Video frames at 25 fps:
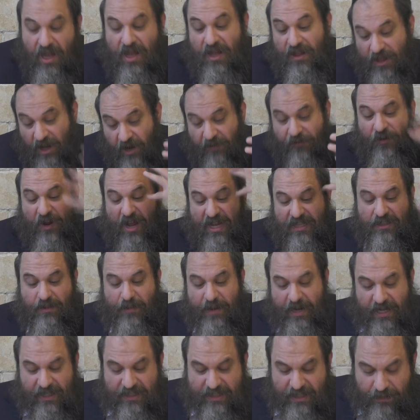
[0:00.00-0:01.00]
Therefore, he has to
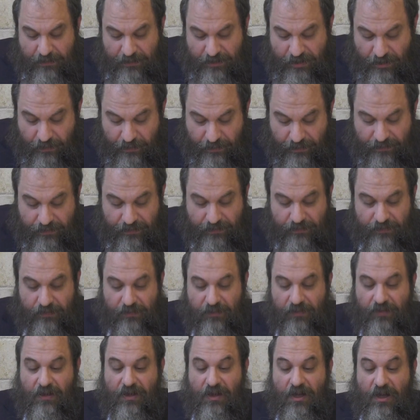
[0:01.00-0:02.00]
make a tzimtzum
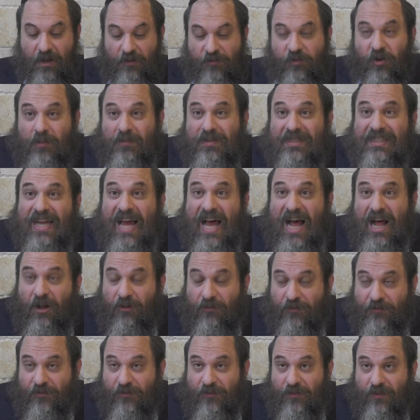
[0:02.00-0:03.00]
for
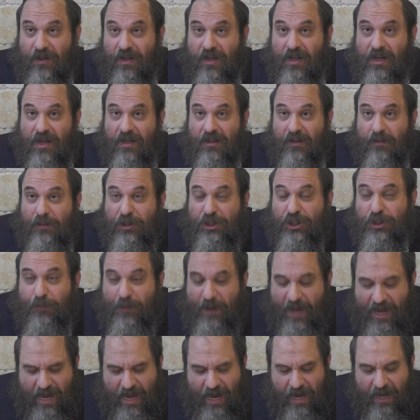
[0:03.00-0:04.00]
himself. The
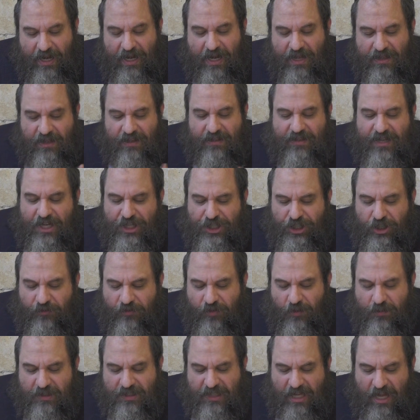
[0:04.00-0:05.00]
mashpia, the teacher
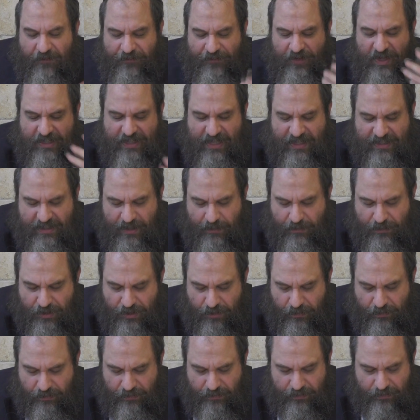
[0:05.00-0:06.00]
for himself needs that
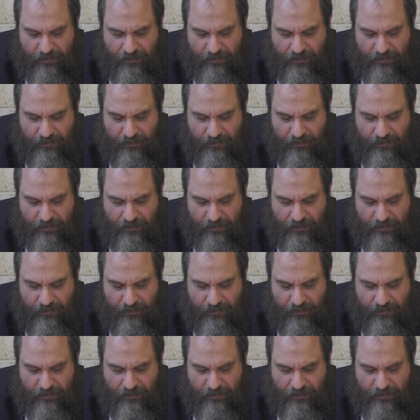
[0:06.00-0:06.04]
tzimtzum.